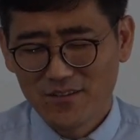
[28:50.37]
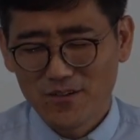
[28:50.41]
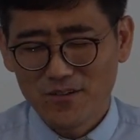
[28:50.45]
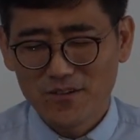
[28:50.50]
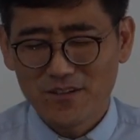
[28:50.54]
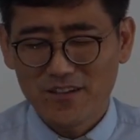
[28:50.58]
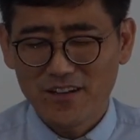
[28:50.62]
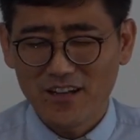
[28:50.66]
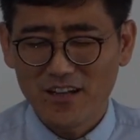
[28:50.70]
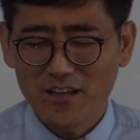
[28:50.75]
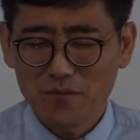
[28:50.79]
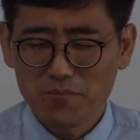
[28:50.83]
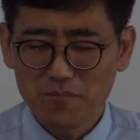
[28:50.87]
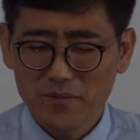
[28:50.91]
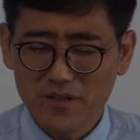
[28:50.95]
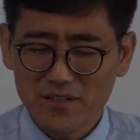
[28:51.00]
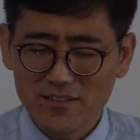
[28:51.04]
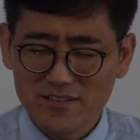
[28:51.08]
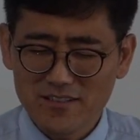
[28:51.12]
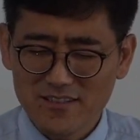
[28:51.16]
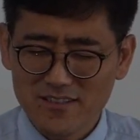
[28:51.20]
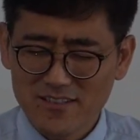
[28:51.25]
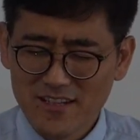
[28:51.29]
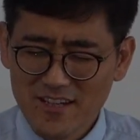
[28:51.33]
Lord, help
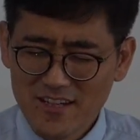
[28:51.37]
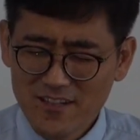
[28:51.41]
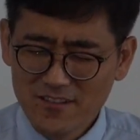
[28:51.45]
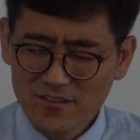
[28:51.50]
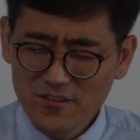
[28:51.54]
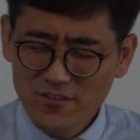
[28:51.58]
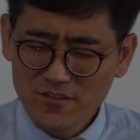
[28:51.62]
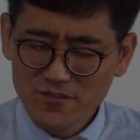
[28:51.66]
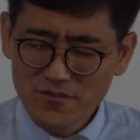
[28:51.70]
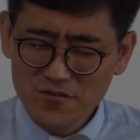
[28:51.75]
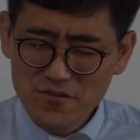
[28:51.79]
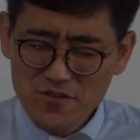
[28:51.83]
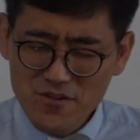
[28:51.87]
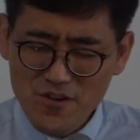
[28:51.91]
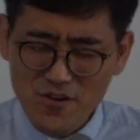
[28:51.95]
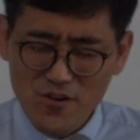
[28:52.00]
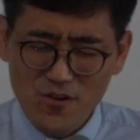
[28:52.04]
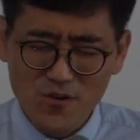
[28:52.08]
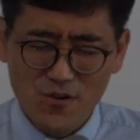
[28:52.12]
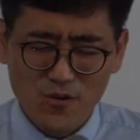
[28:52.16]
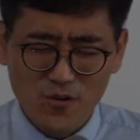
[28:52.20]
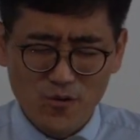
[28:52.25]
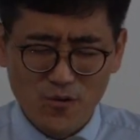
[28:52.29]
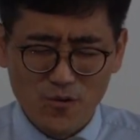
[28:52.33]
us to
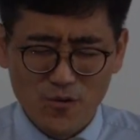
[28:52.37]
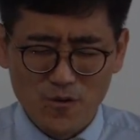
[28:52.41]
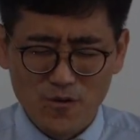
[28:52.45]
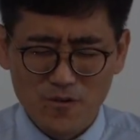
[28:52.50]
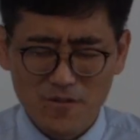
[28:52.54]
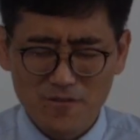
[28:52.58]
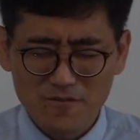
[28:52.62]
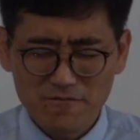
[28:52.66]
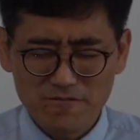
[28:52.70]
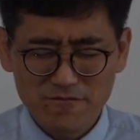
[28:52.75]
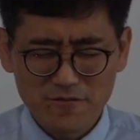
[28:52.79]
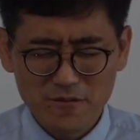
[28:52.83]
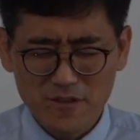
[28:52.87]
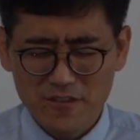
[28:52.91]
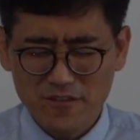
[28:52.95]
know